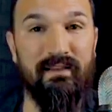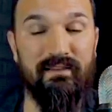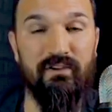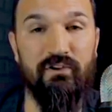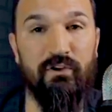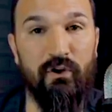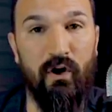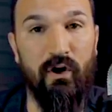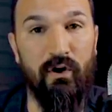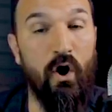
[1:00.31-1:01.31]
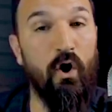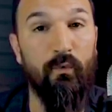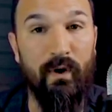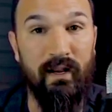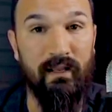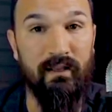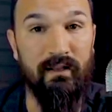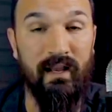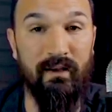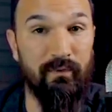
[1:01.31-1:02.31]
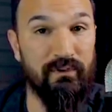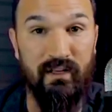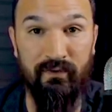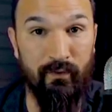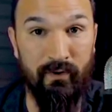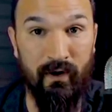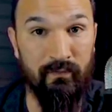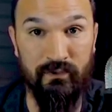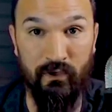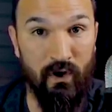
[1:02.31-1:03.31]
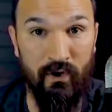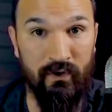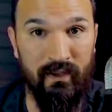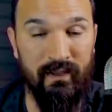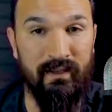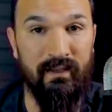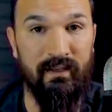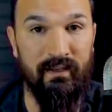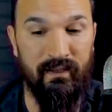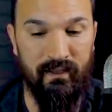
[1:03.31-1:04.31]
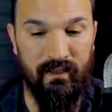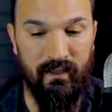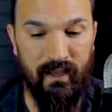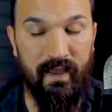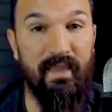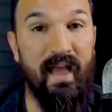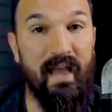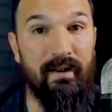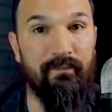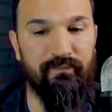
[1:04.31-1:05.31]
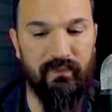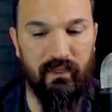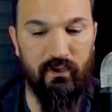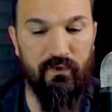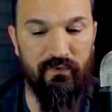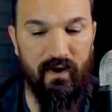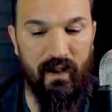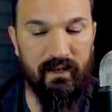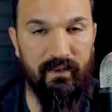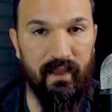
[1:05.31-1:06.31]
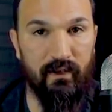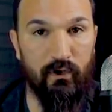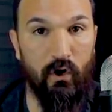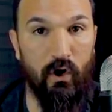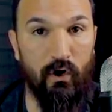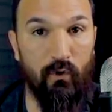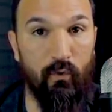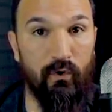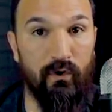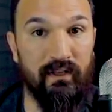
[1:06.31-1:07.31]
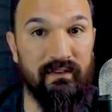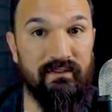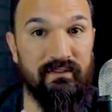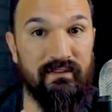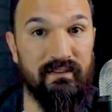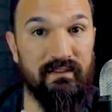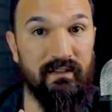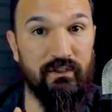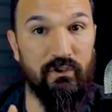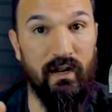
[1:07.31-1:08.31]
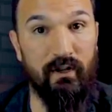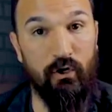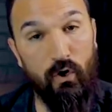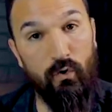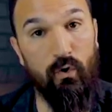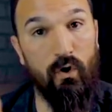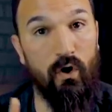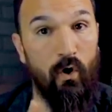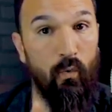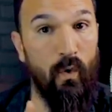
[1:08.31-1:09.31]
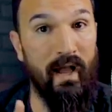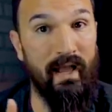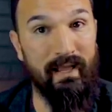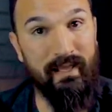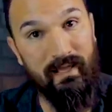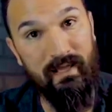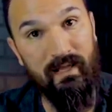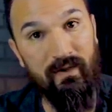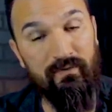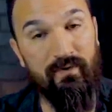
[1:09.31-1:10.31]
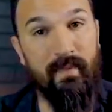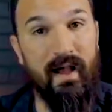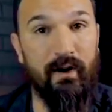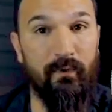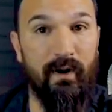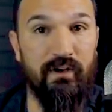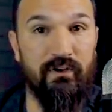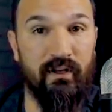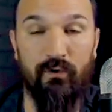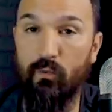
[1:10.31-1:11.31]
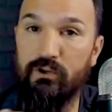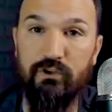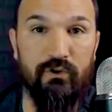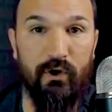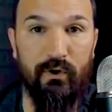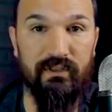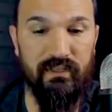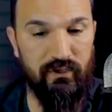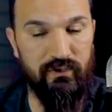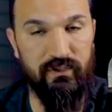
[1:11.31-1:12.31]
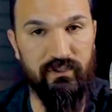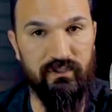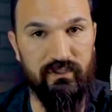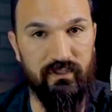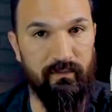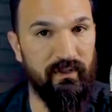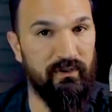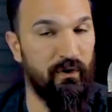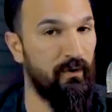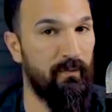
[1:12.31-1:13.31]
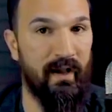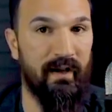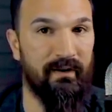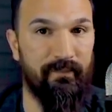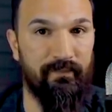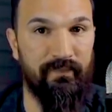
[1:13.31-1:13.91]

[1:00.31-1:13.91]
that decision in your heart, already 90% of your problems are gone. And then you find that your heart will consistently try to go away from adoration. And once you notice it, you just simply turn it back.